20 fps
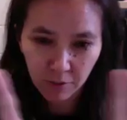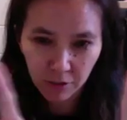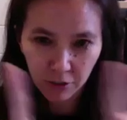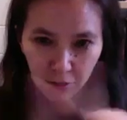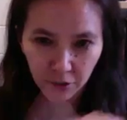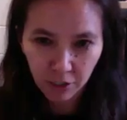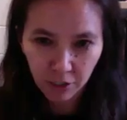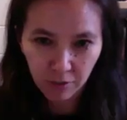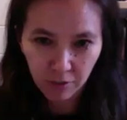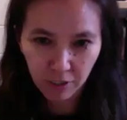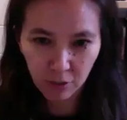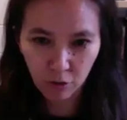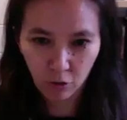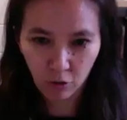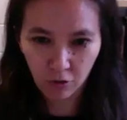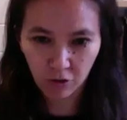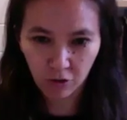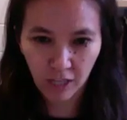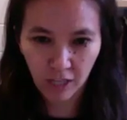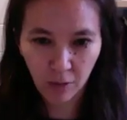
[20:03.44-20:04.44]
there can be an
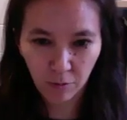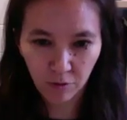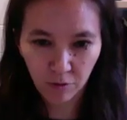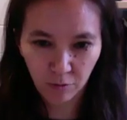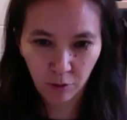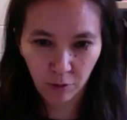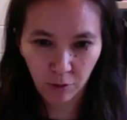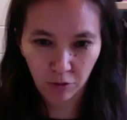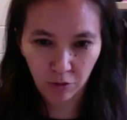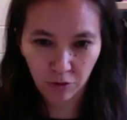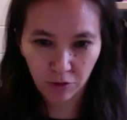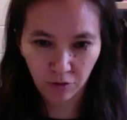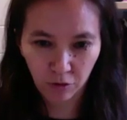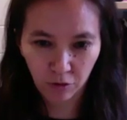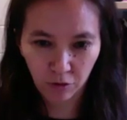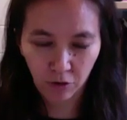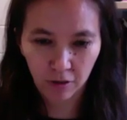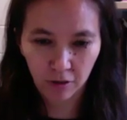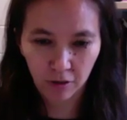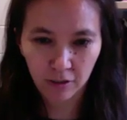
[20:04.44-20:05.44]
overlap of both, of
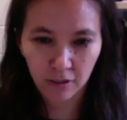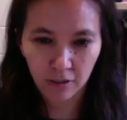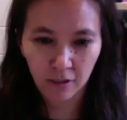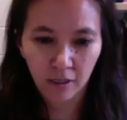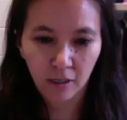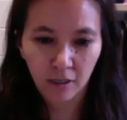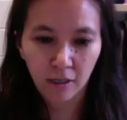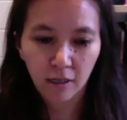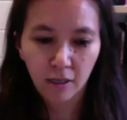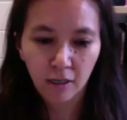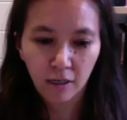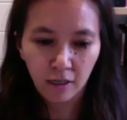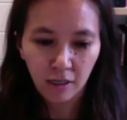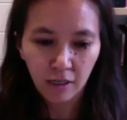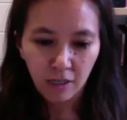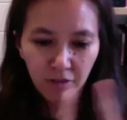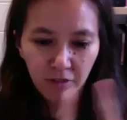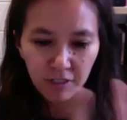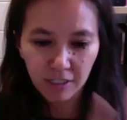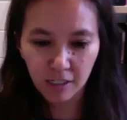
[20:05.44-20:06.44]
course.
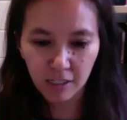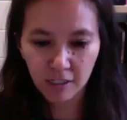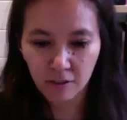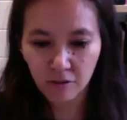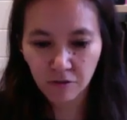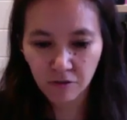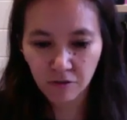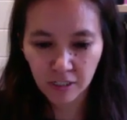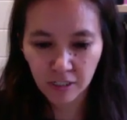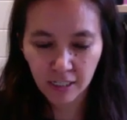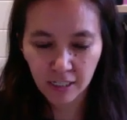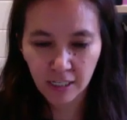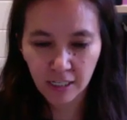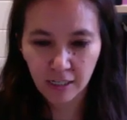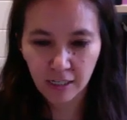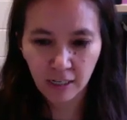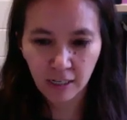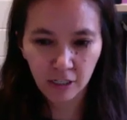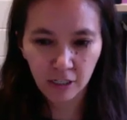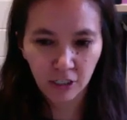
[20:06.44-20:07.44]
If it doesn't feel like
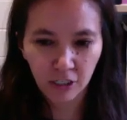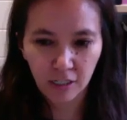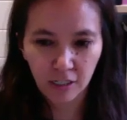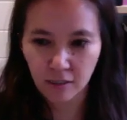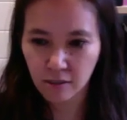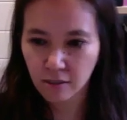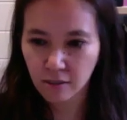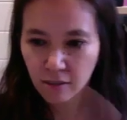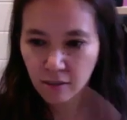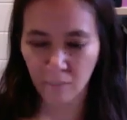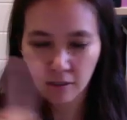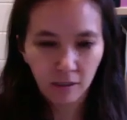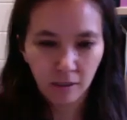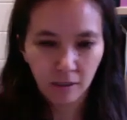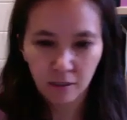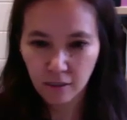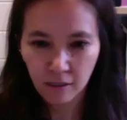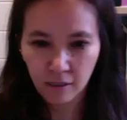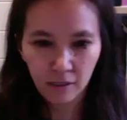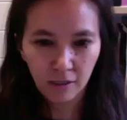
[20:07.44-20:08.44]
connection,
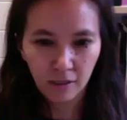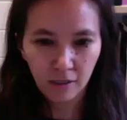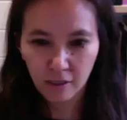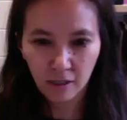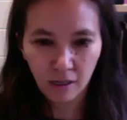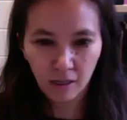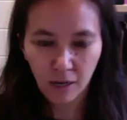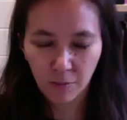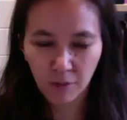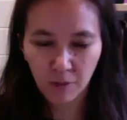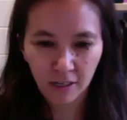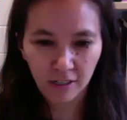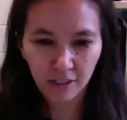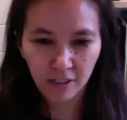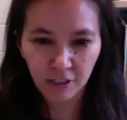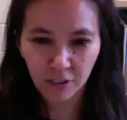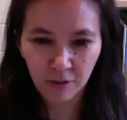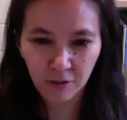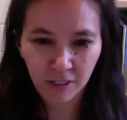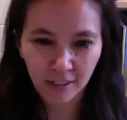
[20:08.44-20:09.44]
I'm not
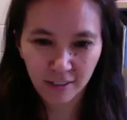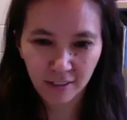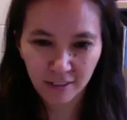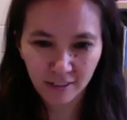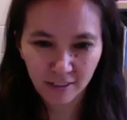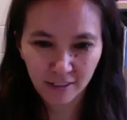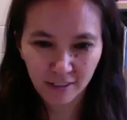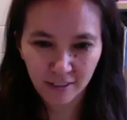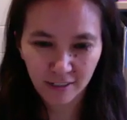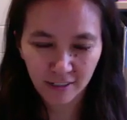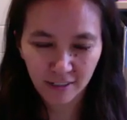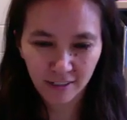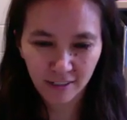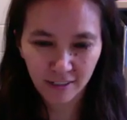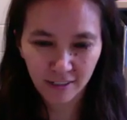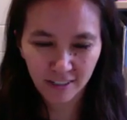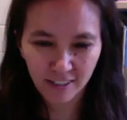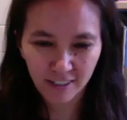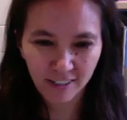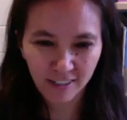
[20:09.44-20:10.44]
into it.
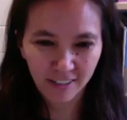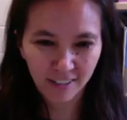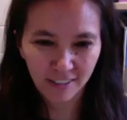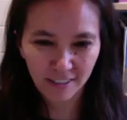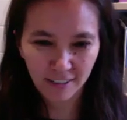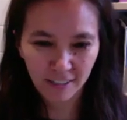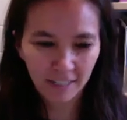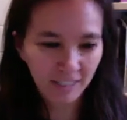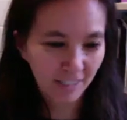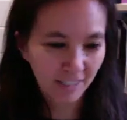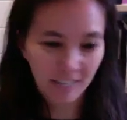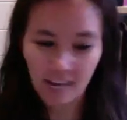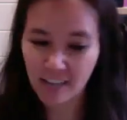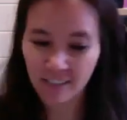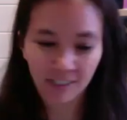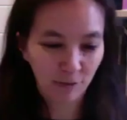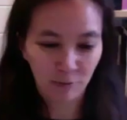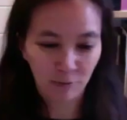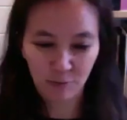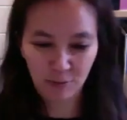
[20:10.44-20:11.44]
It's that
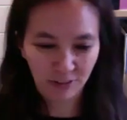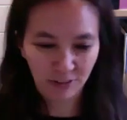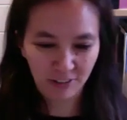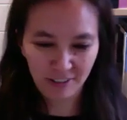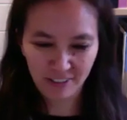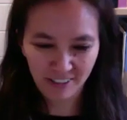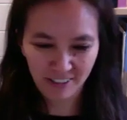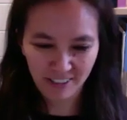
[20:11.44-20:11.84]
simple.